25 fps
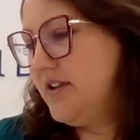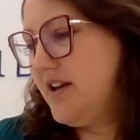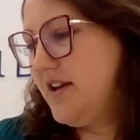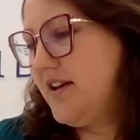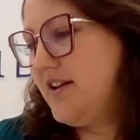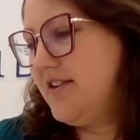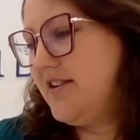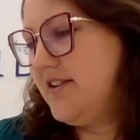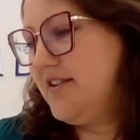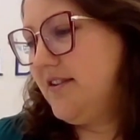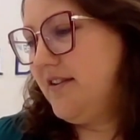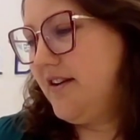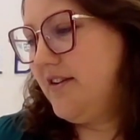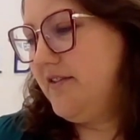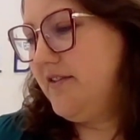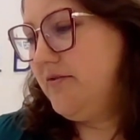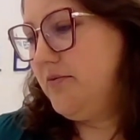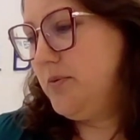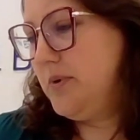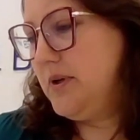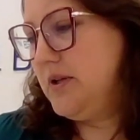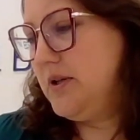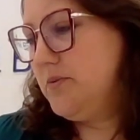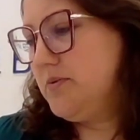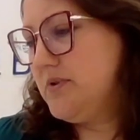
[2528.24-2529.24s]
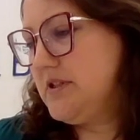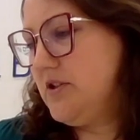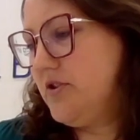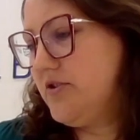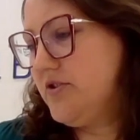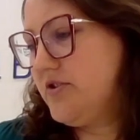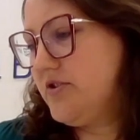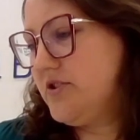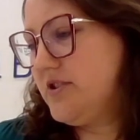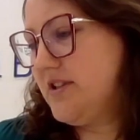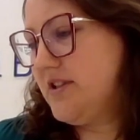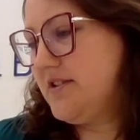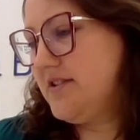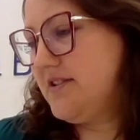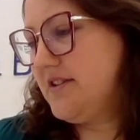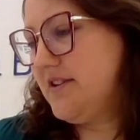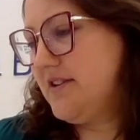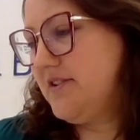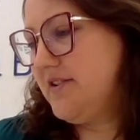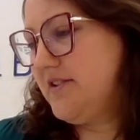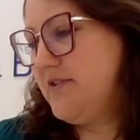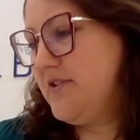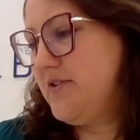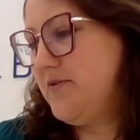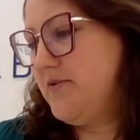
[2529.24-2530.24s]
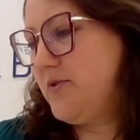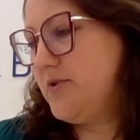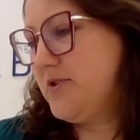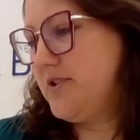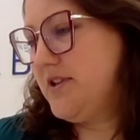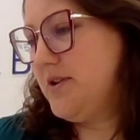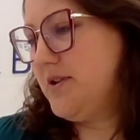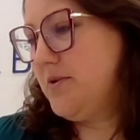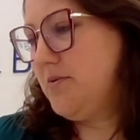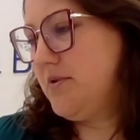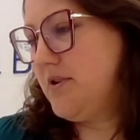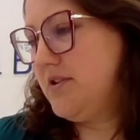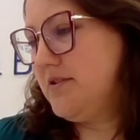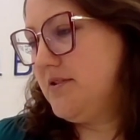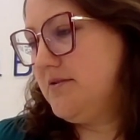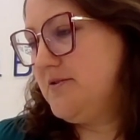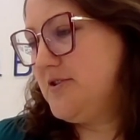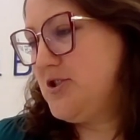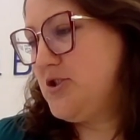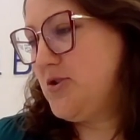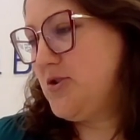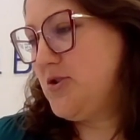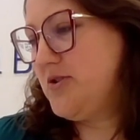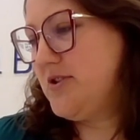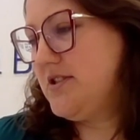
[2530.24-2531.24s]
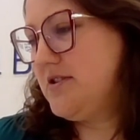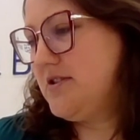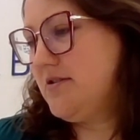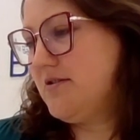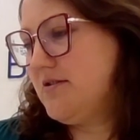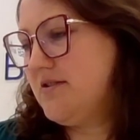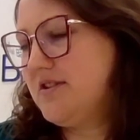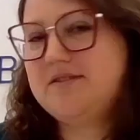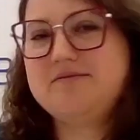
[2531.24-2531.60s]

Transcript: Yeah, the live feed was lost at 11:41. Sorry.